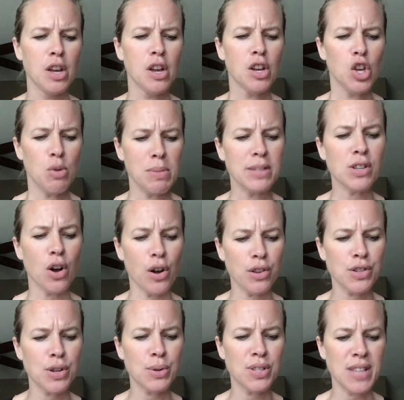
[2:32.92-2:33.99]
You must
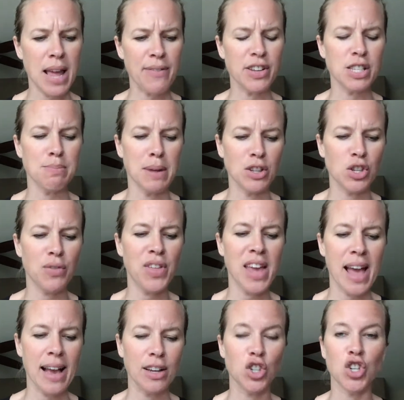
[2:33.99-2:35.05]
also save as much of the
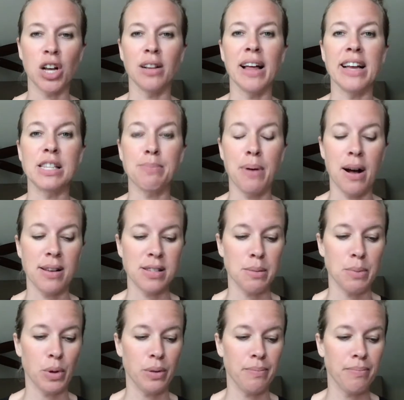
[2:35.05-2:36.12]
eggshell as
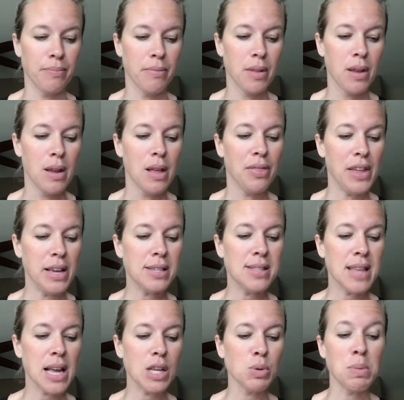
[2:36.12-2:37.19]
possible. These
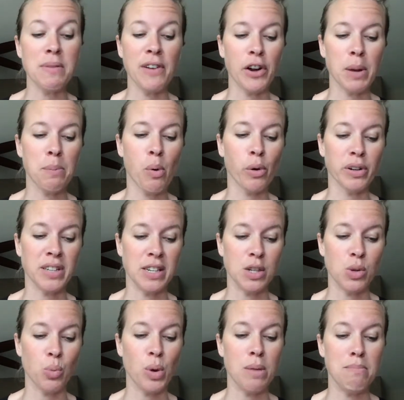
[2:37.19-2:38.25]
things will be very important
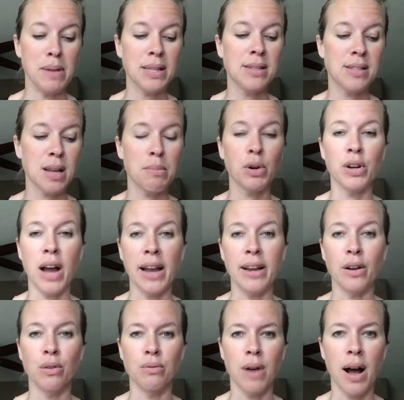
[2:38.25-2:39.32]
when midsummer night
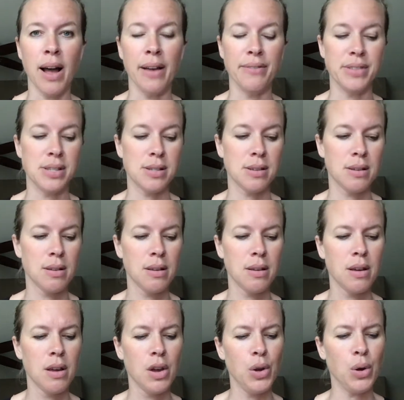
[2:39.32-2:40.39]
arrives.
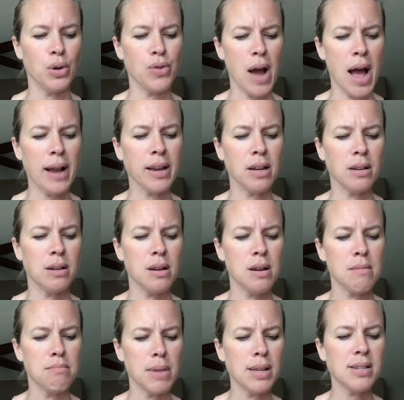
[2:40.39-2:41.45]
Your dragon
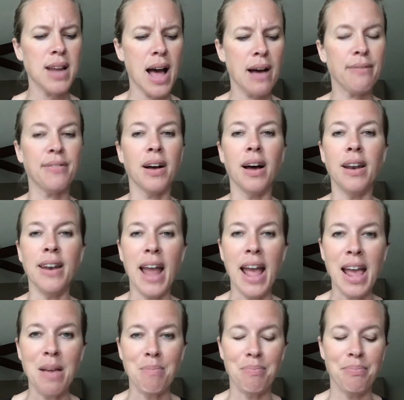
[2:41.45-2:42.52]
must have a
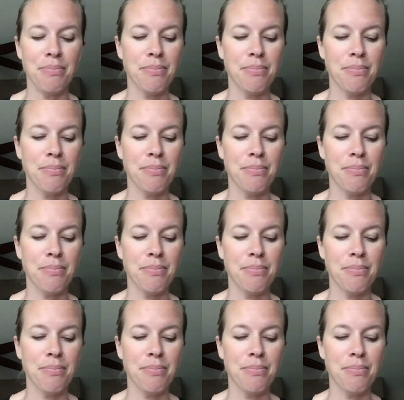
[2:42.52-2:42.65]
name.